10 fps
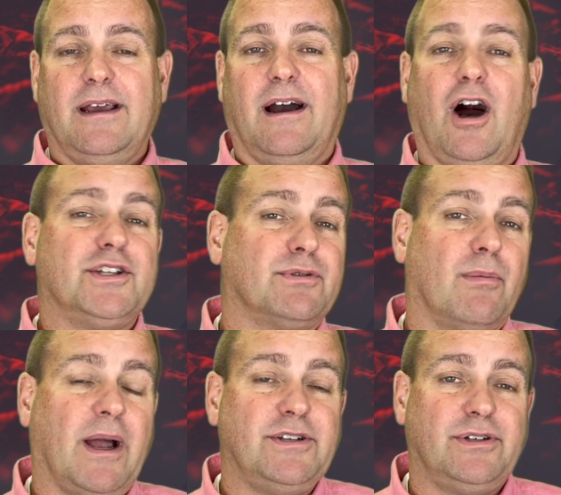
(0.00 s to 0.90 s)
Also
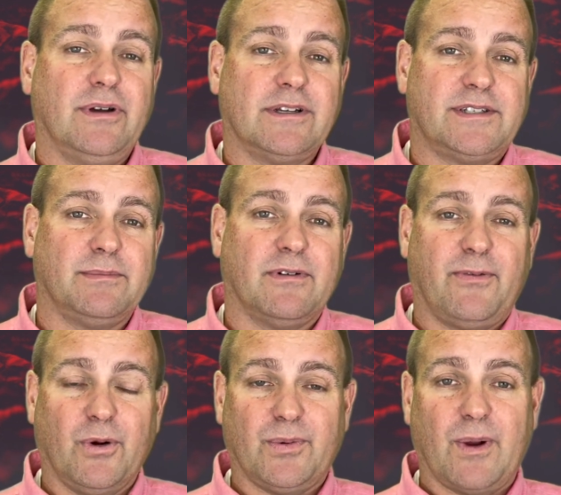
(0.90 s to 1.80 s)
remind you, on December
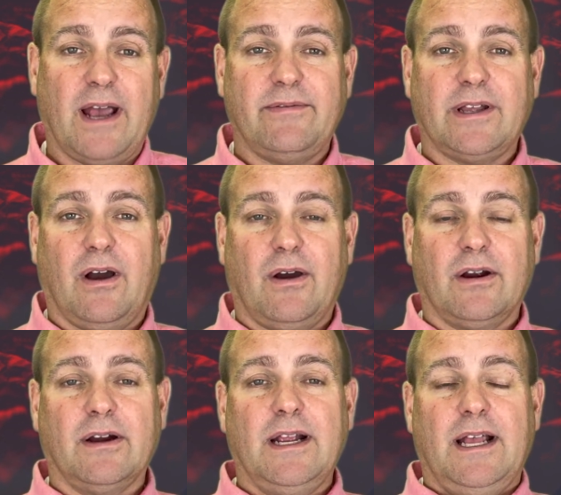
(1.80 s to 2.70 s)
4th, we're having
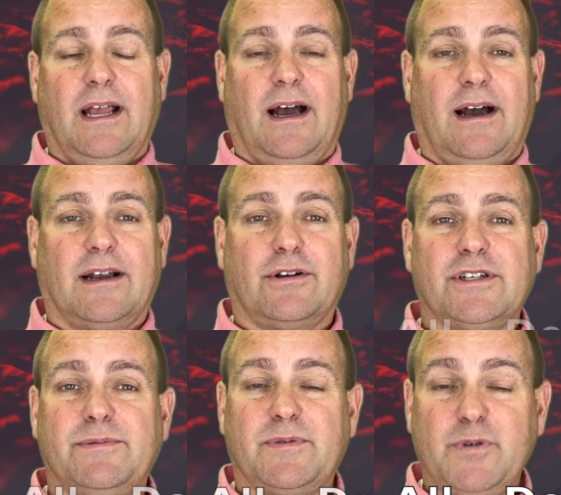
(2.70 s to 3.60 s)
our
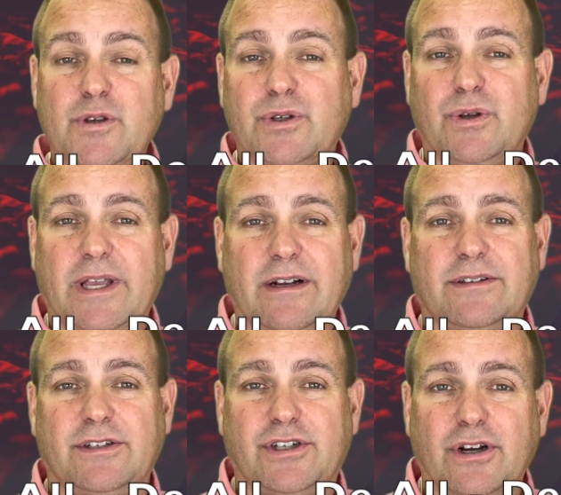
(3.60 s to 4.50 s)
Christmas musical here
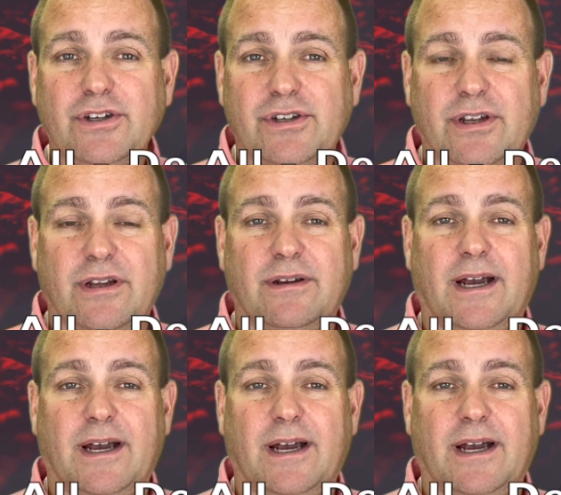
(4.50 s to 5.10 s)
at the church.